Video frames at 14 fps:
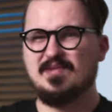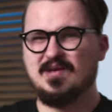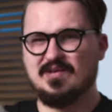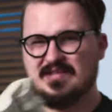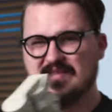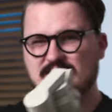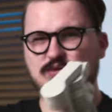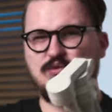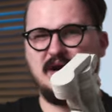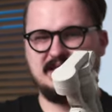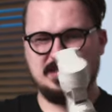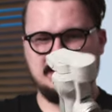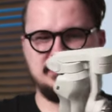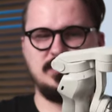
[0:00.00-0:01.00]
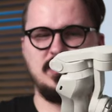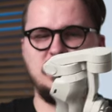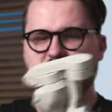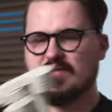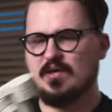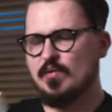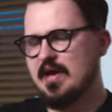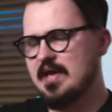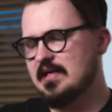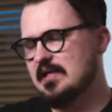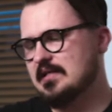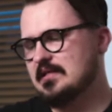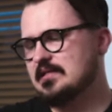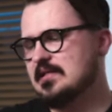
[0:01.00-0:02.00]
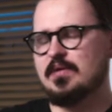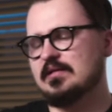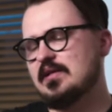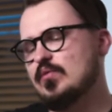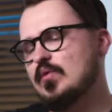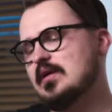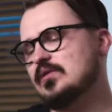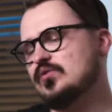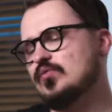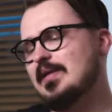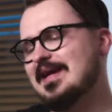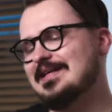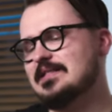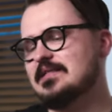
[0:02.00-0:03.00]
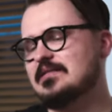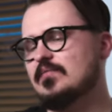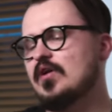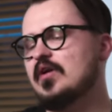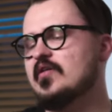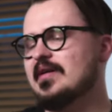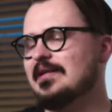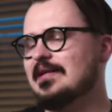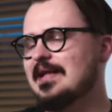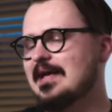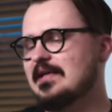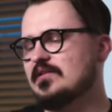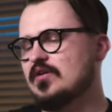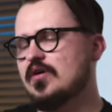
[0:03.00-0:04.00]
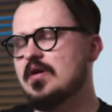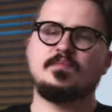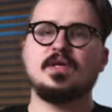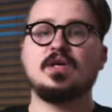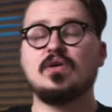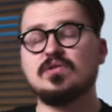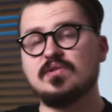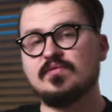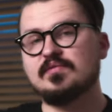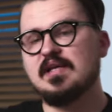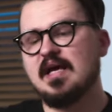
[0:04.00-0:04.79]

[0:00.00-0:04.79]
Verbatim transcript: because it's quite small the way it is, but they wanted to make it smaller and lighter. Because of